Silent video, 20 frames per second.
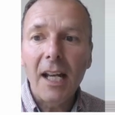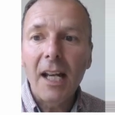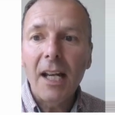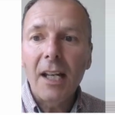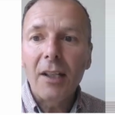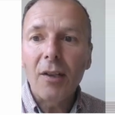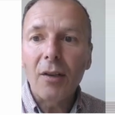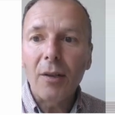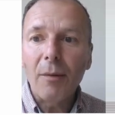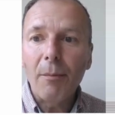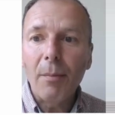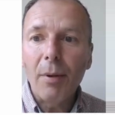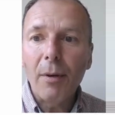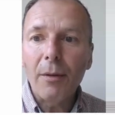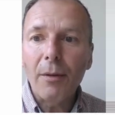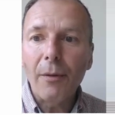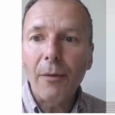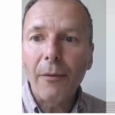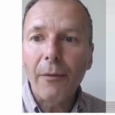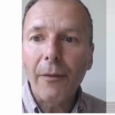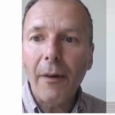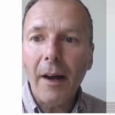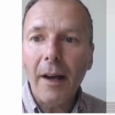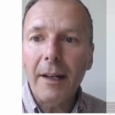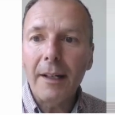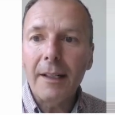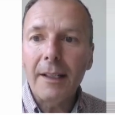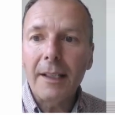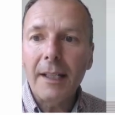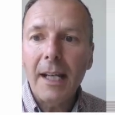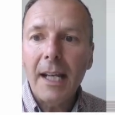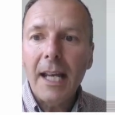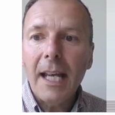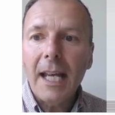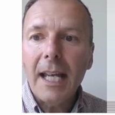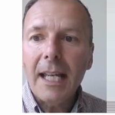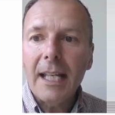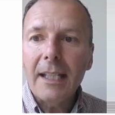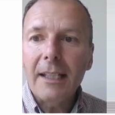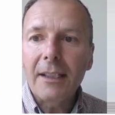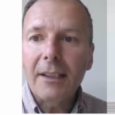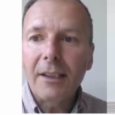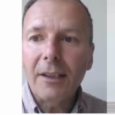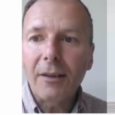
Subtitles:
you can put your fund into